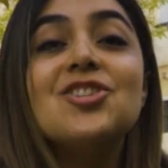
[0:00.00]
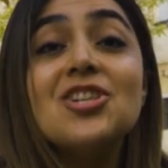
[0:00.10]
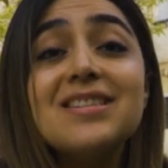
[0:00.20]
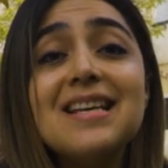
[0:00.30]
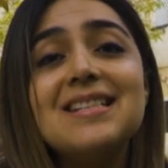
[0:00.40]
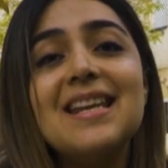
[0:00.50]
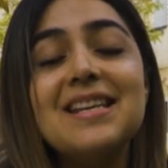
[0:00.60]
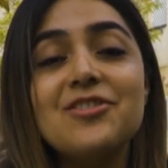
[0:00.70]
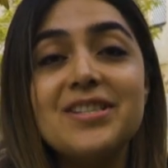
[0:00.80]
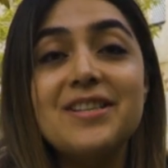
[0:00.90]
Just as an
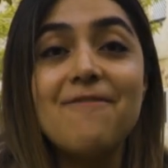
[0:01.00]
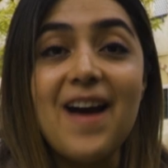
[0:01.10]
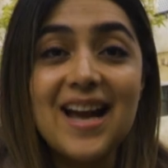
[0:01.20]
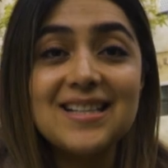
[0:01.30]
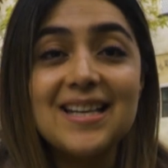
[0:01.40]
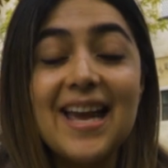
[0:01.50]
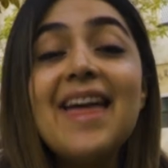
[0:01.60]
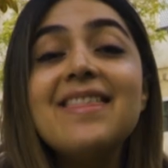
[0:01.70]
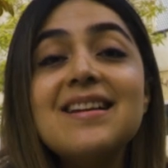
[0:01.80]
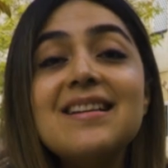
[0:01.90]
interesting fact,
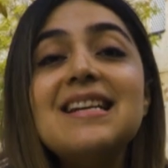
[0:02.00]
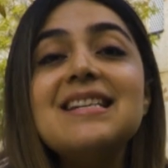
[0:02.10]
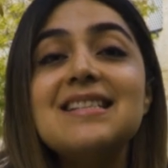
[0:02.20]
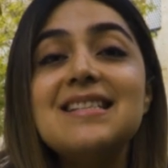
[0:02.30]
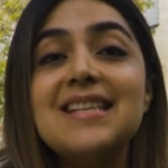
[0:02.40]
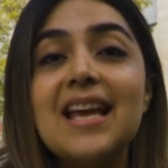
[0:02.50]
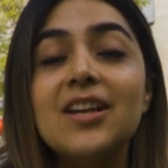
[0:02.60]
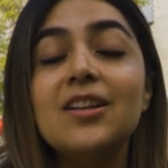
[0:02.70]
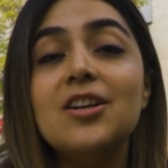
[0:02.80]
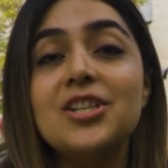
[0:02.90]
Edirne is the
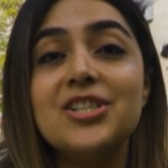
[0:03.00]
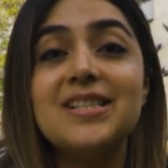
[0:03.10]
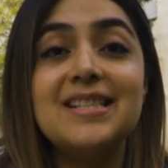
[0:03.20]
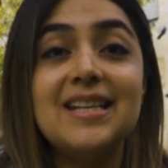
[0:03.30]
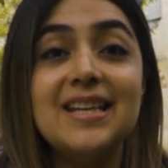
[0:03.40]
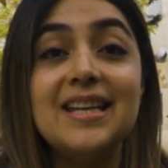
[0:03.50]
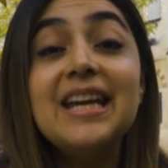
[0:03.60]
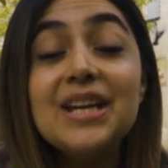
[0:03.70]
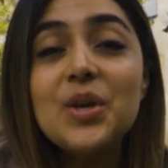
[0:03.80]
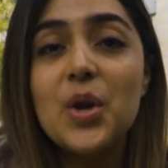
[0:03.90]
second largest city
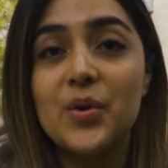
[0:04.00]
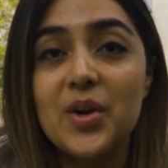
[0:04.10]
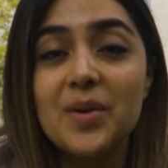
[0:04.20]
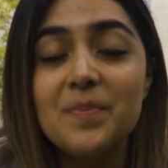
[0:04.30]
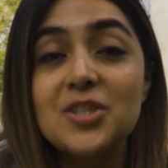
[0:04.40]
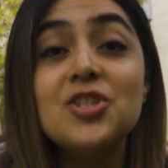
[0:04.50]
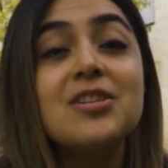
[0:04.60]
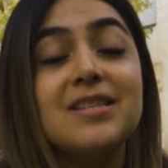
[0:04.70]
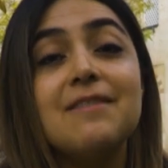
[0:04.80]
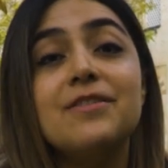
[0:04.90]
in Europe,
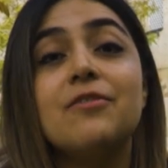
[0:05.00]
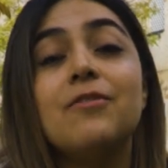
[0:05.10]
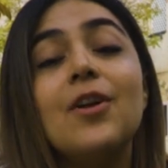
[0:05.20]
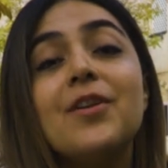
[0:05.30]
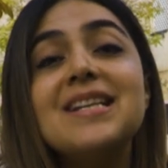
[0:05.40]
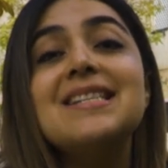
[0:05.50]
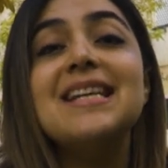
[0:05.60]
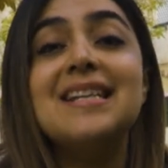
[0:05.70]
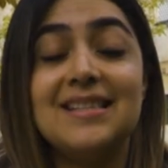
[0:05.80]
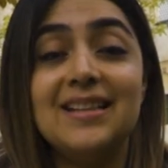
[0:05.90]
just after Florence,
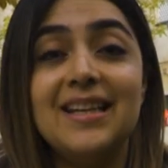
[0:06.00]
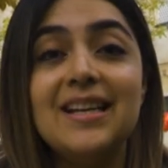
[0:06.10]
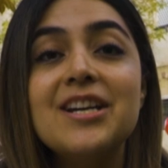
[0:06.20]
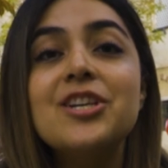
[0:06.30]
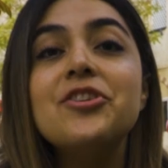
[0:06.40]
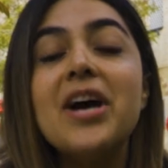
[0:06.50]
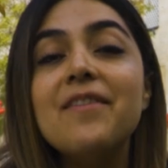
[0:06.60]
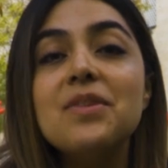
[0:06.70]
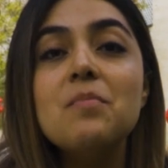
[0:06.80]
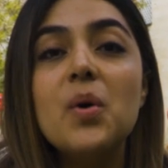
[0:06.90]
Italy, to
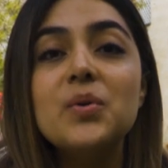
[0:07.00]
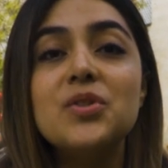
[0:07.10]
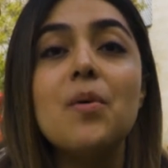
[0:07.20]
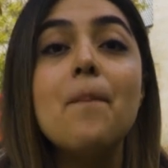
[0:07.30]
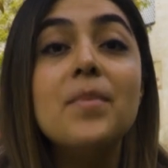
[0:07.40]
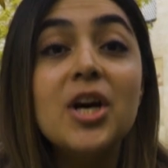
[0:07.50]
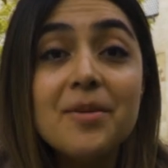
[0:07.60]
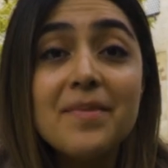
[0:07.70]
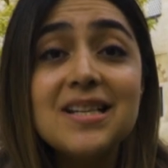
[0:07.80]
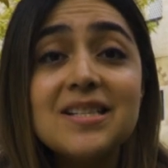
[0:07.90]
have the most
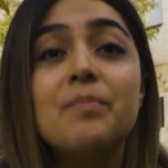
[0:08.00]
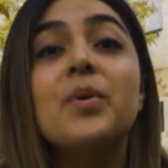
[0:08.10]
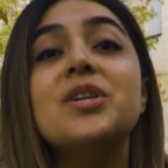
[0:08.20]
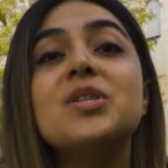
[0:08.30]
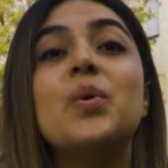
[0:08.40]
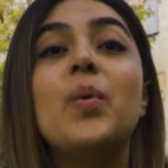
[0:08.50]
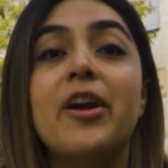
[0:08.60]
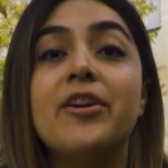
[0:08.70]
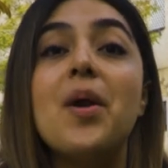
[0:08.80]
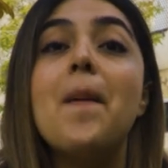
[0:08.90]
monuments per
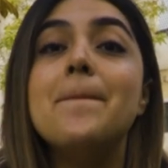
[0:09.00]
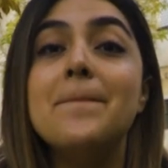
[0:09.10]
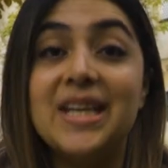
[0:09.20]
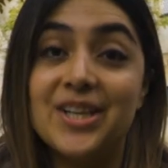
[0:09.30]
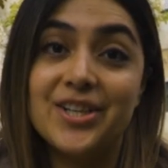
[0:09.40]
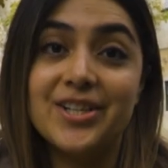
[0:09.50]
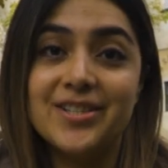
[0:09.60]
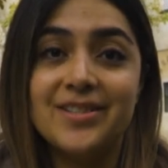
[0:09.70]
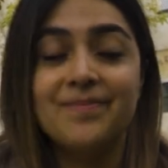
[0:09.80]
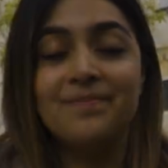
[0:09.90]
square
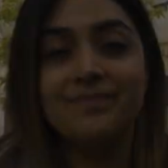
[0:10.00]
meters.